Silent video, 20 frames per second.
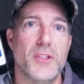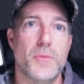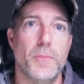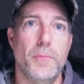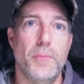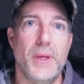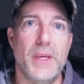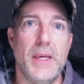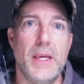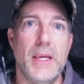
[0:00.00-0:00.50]
S
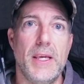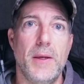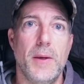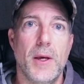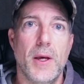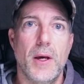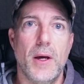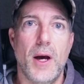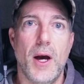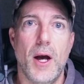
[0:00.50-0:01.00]
B
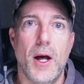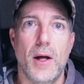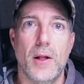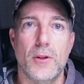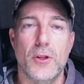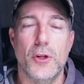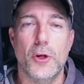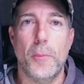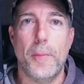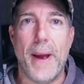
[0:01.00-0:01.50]
Uh,
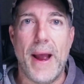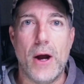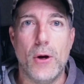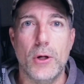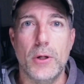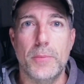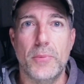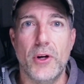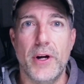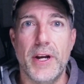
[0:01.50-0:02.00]
little
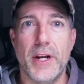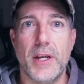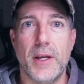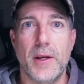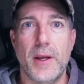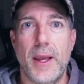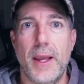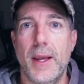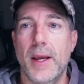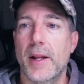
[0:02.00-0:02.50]
power brick,
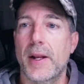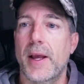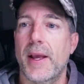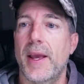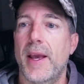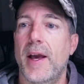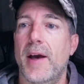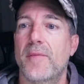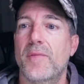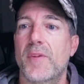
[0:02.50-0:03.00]
and I
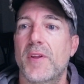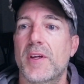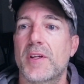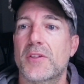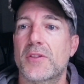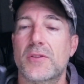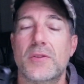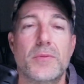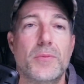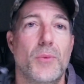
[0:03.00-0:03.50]
have
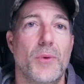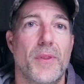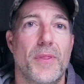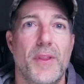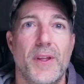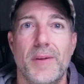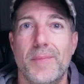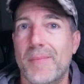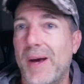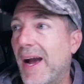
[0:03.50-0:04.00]
this
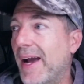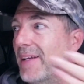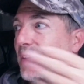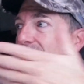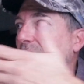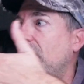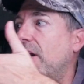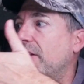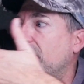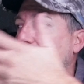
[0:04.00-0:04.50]
within
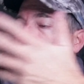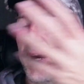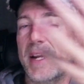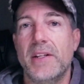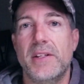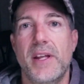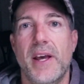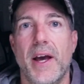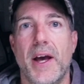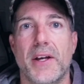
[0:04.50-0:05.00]
eyesight of my
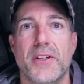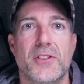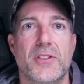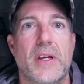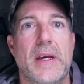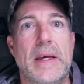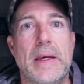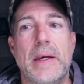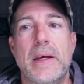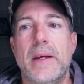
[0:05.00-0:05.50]
desk.
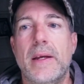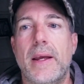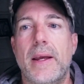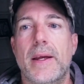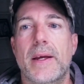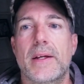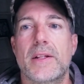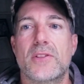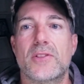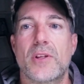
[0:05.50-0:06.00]

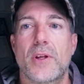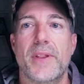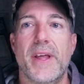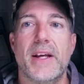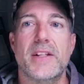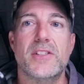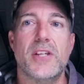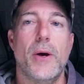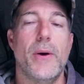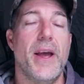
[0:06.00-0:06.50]
And so
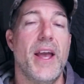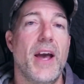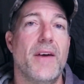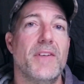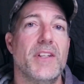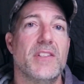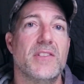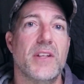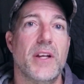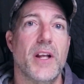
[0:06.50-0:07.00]
that's how I have
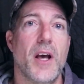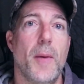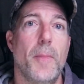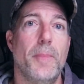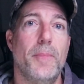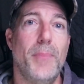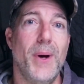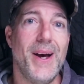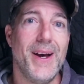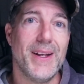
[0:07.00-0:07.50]
it set
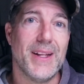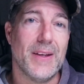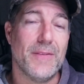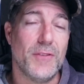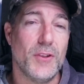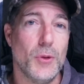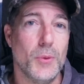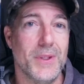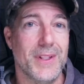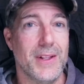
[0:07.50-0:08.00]
up. But
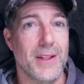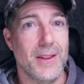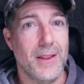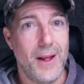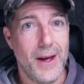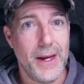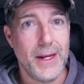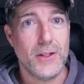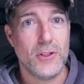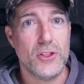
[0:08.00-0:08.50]
if you would
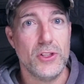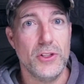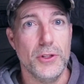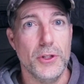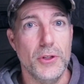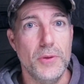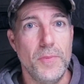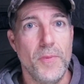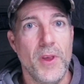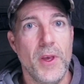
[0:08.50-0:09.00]
like
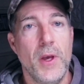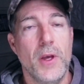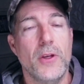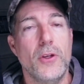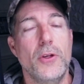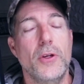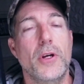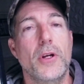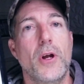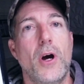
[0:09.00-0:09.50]
to,
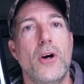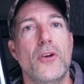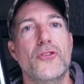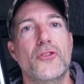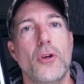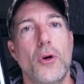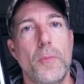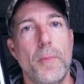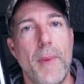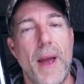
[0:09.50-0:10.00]
you could
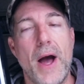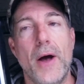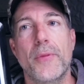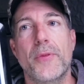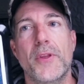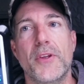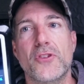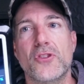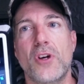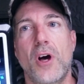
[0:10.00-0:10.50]
also mount
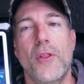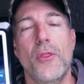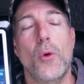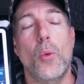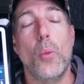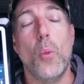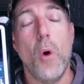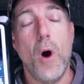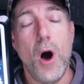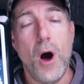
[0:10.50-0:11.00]
this on the
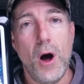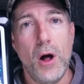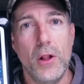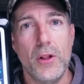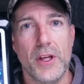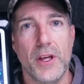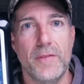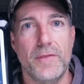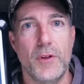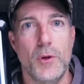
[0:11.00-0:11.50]

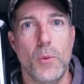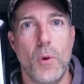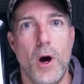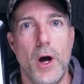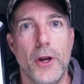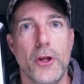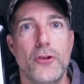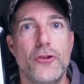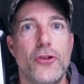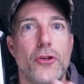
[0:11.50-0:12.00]
wall if you
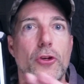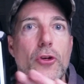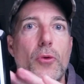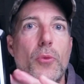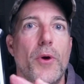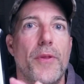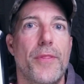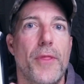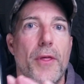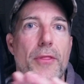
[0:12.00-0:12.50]
wanted to
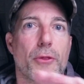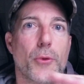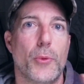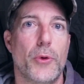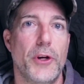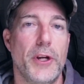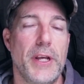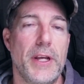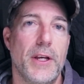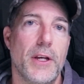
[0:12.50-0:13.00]
with the
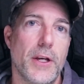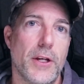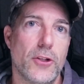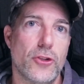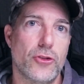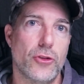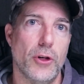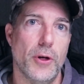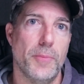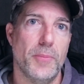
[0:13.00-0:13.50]
three
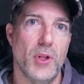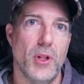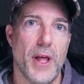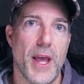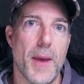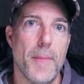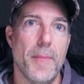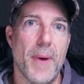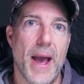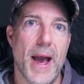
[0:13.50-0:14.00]
triple
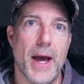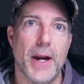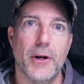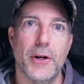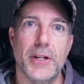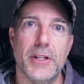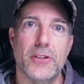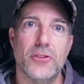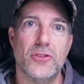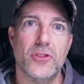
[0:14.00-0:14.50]
A
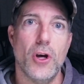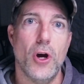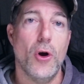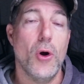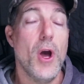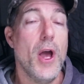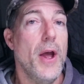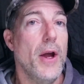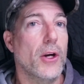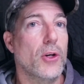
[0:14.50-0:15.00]
batteries. So
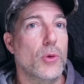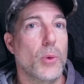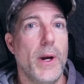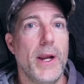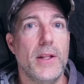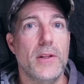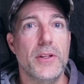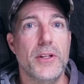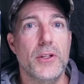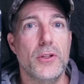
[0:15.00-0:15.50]

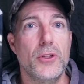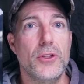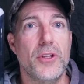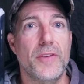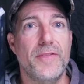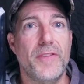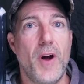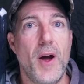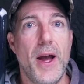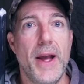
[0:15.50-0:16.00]
great little
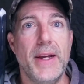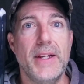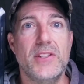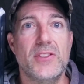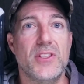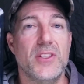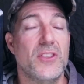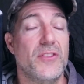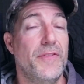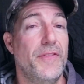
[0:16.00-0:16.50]

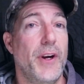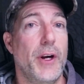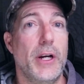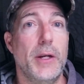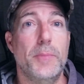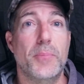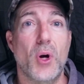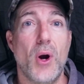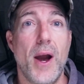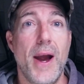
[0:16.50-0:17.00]
device. It's
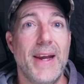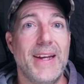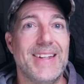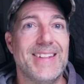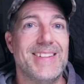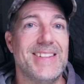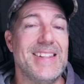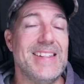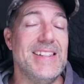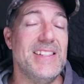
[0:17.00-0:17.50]
very bright.
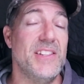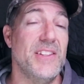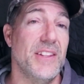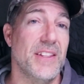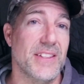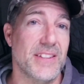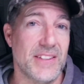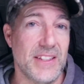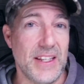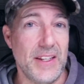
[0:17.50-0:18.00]
It's easy
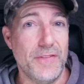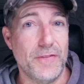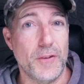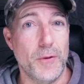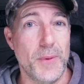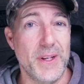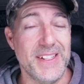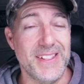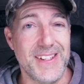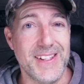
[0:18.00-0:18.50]
to see
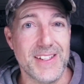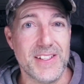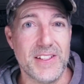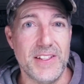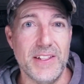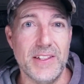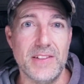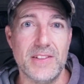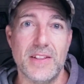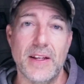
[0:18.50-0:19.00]
from a
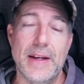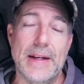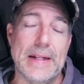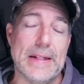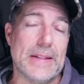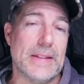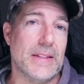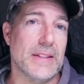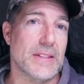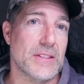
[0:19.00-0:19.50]
distance.
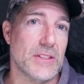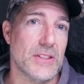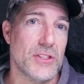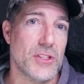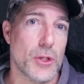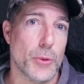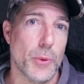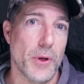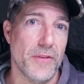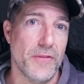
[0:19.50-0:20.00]
This is
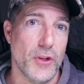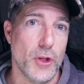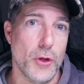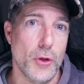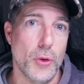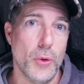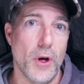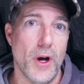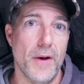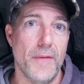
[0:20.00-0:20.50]
the
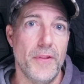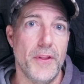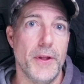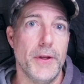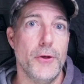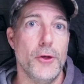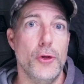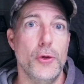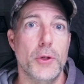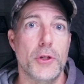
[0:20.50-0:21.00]
review of the
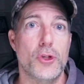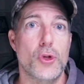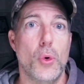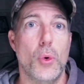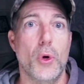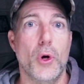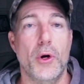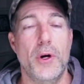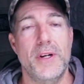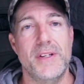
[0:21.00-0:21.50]

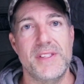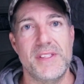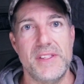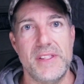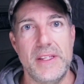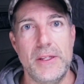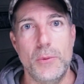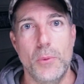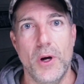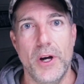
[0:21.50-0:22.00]
Newentor
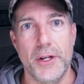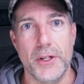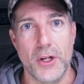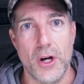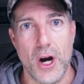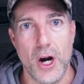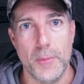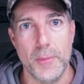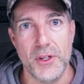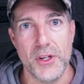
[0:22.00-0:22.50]
C one
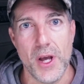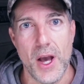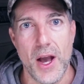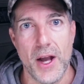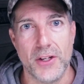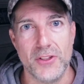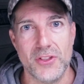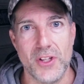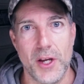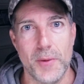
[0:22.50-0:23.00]
carbon
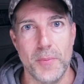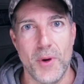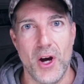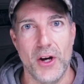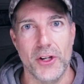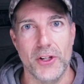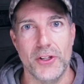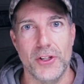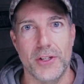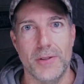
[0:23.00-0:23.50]
dioxide
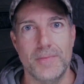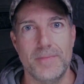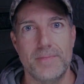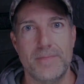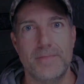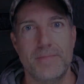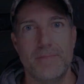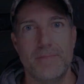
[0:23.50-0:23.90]
monitor.